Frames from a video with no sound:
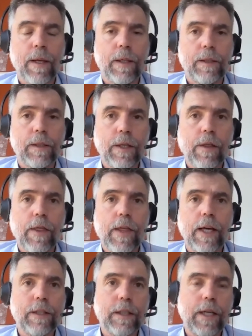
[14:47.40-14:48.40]
So
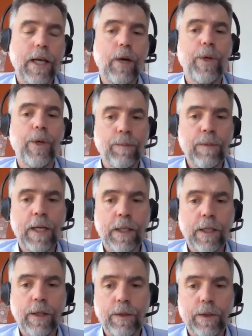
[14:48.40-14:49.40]
that's how we mainly
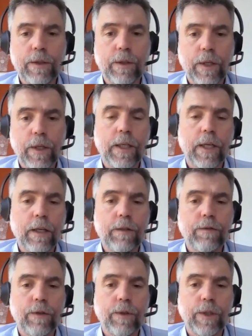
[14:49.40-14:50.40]
use the drug now
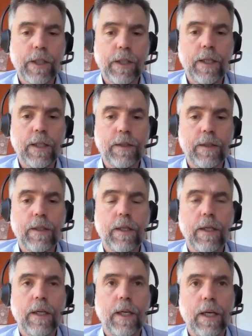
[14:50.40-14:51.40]
for kidneys.
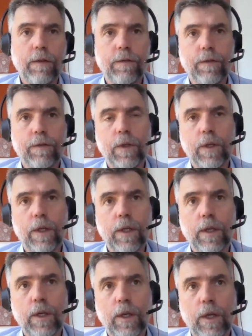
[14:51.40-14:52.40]
If
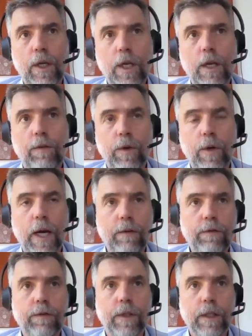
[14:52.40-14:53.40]
you
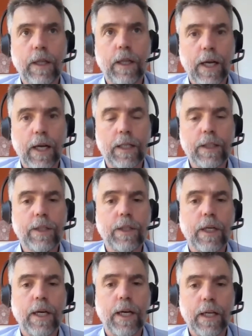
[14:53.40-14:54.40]
have
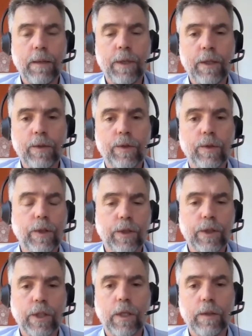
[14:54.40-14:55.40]
large AMLs or your
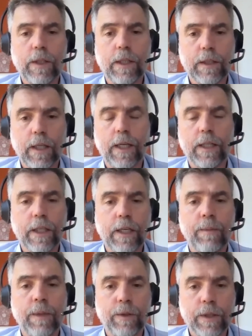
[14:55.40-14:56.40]
child has large
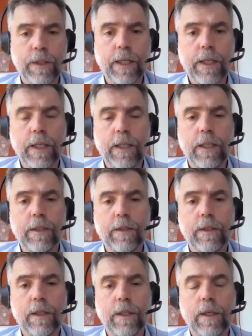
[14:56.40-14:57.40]
AMLs in their kidneys,
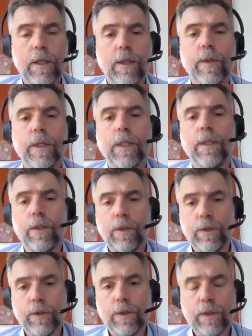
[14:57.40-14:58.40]
we can
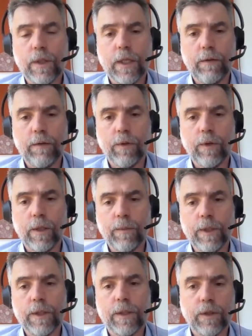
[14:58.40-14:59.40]
use
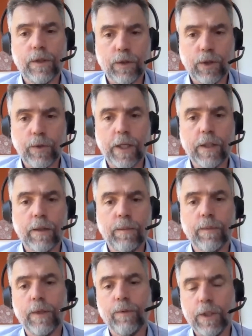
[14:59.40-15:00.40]
everolimus to shrink them
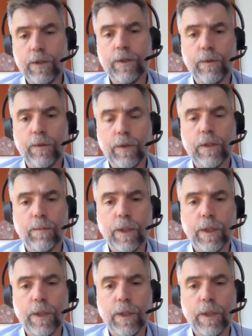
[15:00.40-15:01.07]
and reduce the risk of